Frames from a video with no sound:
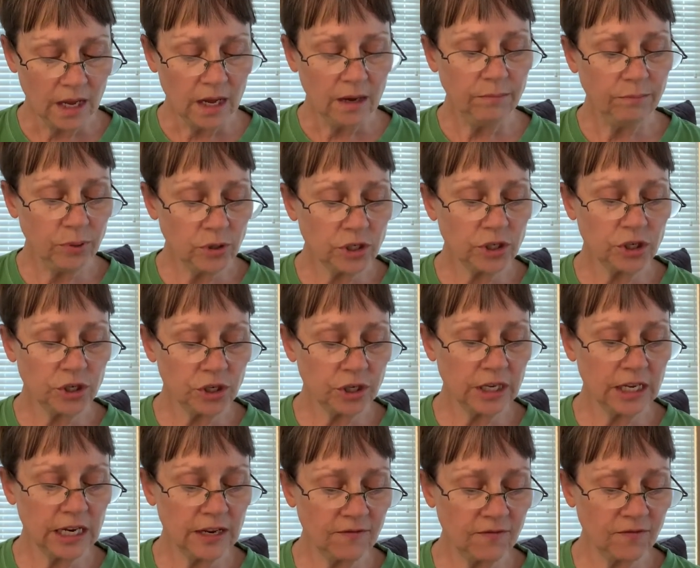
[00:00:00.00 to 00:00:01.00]
Bush took
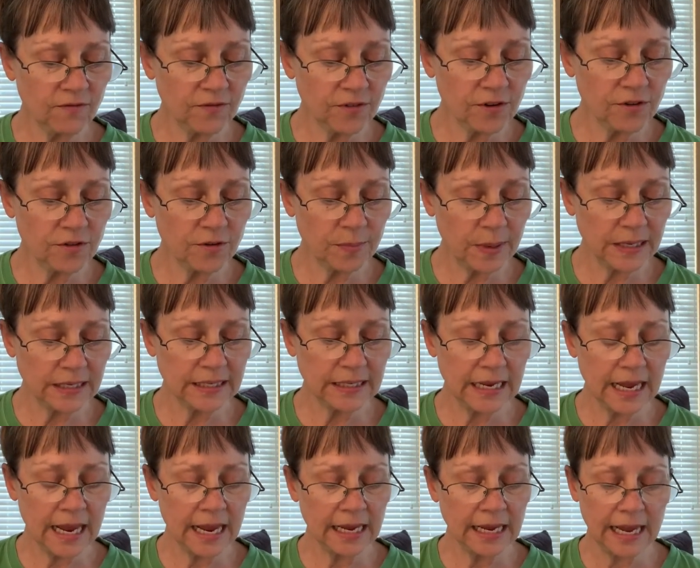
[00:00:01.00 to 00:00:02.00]
it even further by
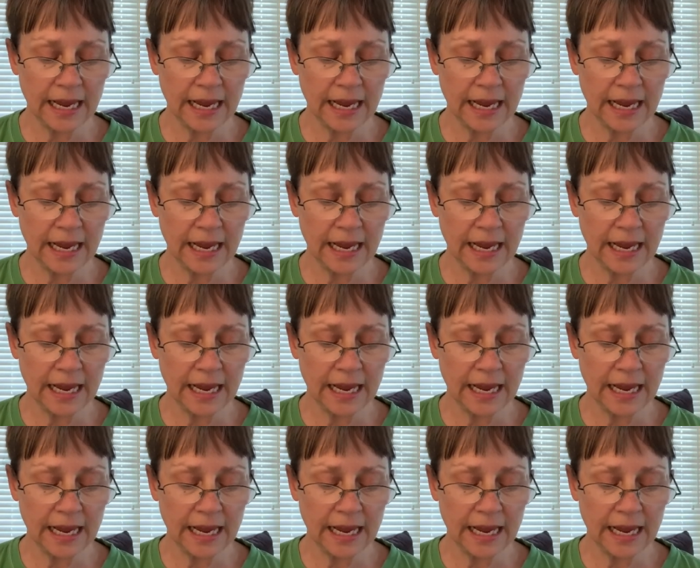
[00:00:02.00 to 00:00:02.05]
saying,